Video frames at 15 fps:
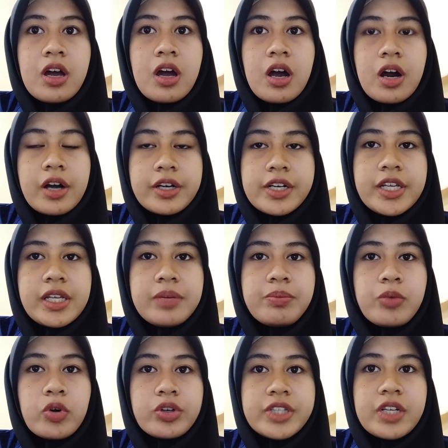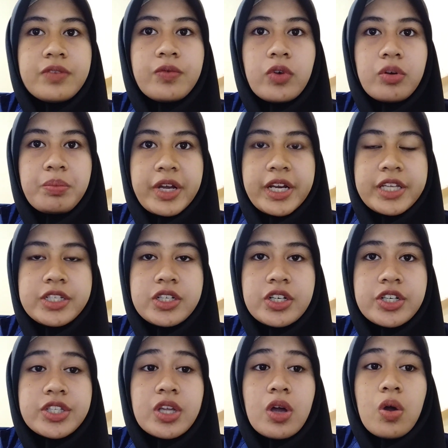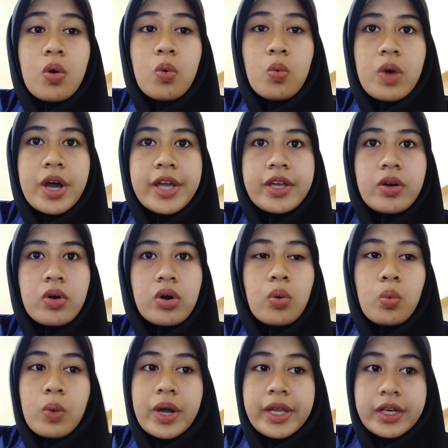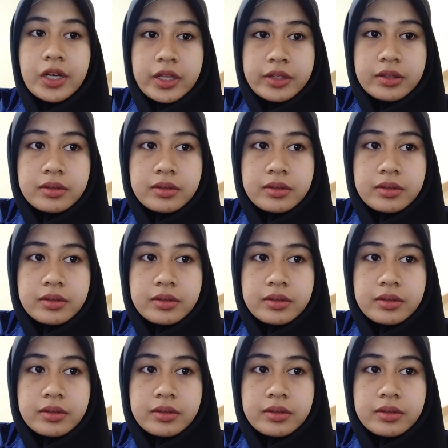Are they important for managers? Why or why not?